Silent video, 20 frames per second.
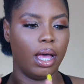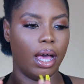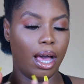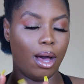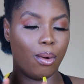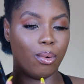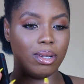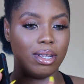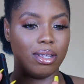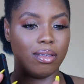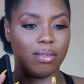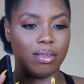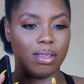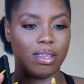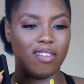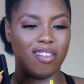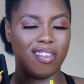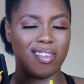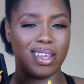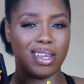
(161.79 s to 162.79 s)
I wanted to
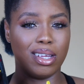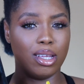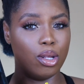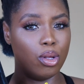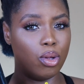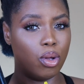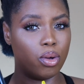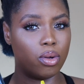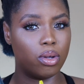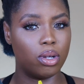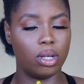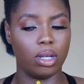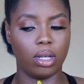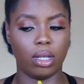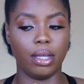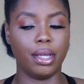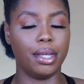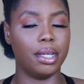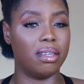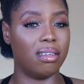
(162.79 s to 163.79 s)
give this like a long
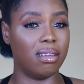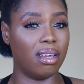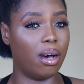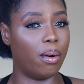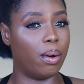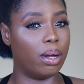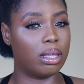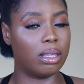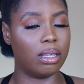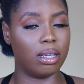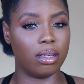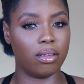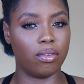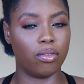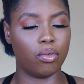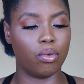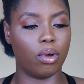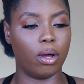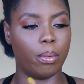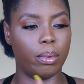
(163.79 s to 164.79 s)
8-hour test,
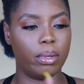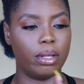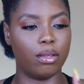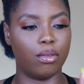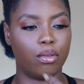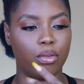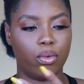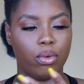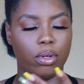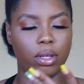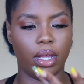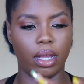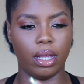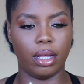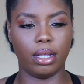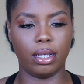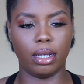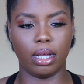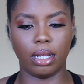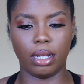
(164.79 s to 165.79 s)
so I wanted to do it
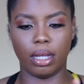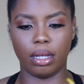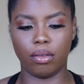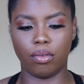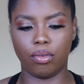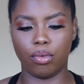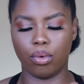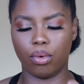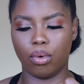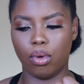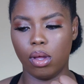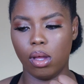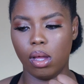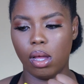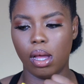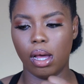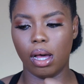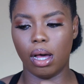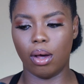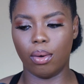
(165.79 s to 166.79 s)
earlier, like, so
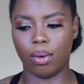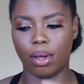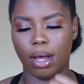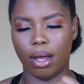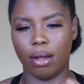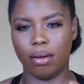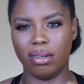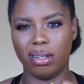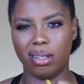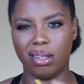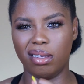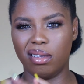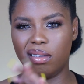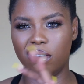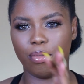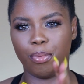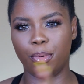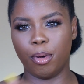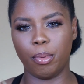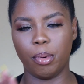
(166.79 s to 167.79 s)
I'll carry
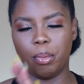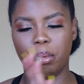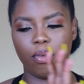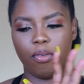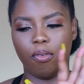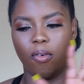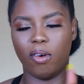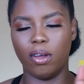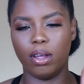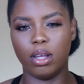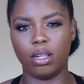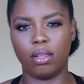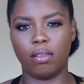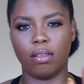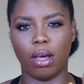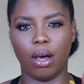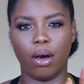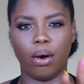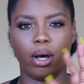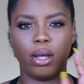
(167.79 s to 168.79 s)
this probably for 8
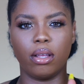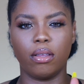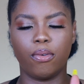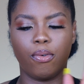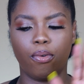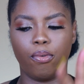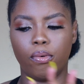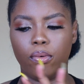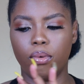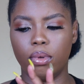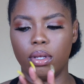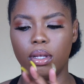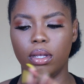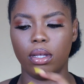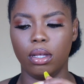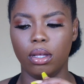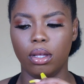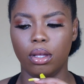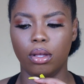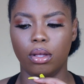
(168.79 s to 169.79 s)
hours
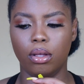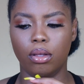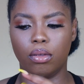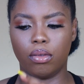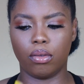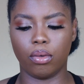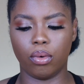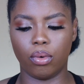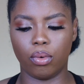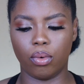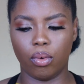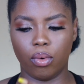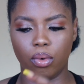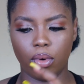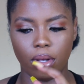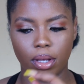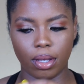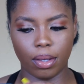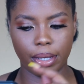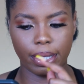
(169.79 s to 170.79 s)
fully. So
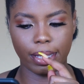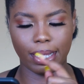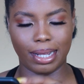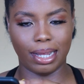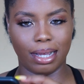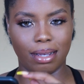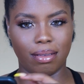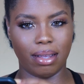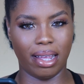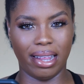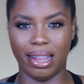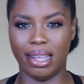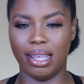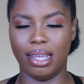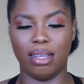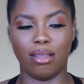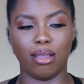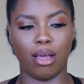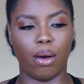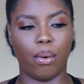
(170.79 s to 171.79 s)
in exactly
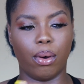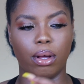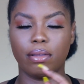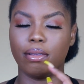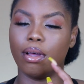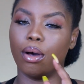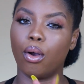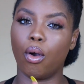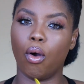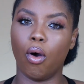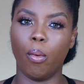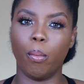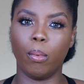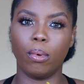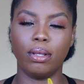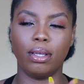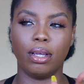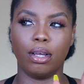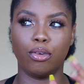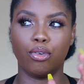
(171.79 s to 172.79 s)
8 hours I'll come
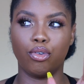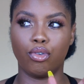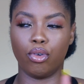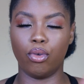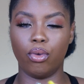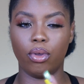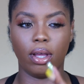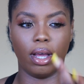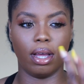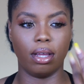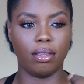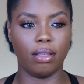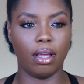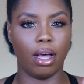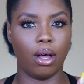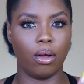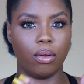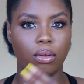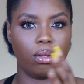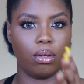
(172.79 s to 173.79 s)
on here and show you guys
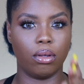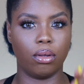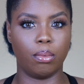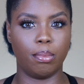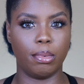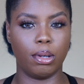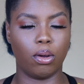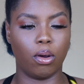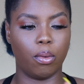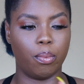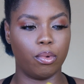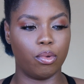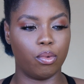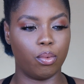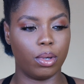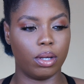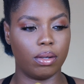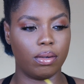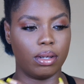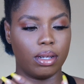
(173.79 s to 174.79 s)
how the makeup is
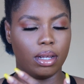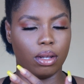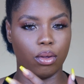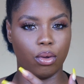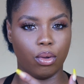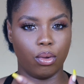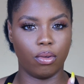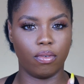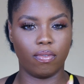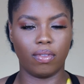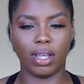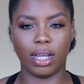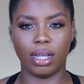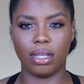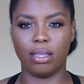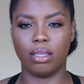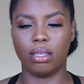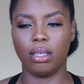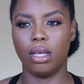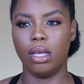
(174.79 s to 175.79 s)
wearing and all of
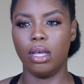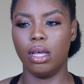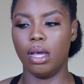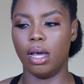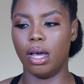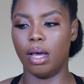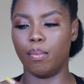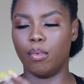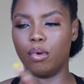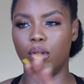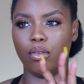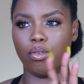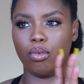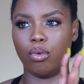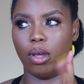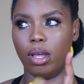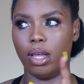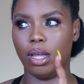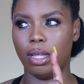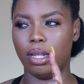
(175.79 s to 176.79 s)
that. I'm going to
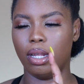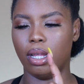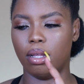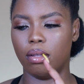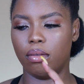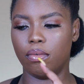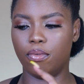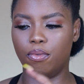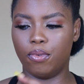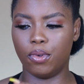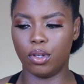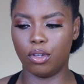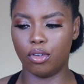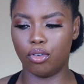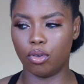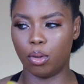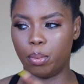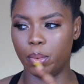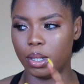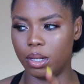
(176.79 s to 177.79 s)
go ahead and
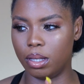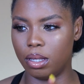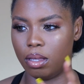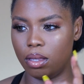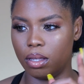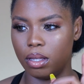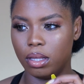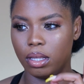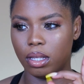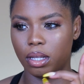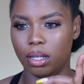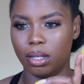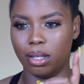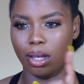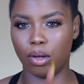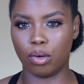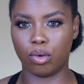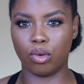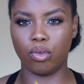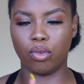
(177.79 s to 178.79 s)
finish up editing, then
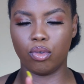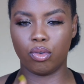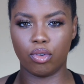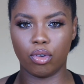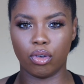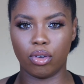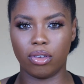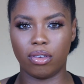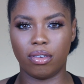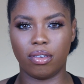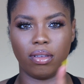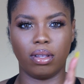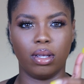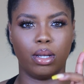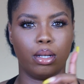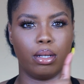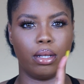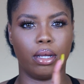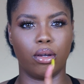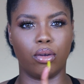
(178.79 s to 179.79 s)
I'll go to church,
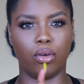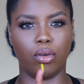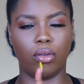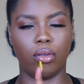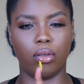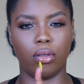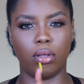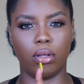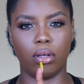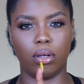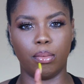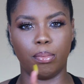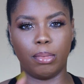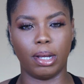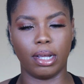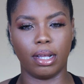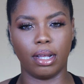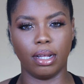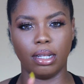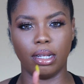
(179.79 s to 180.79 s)
then I go to the
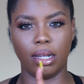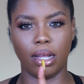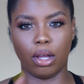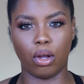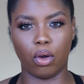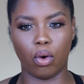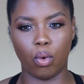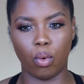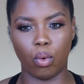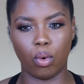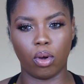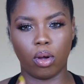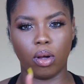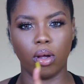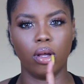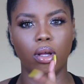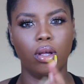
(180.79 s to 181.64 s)
market, and I cook.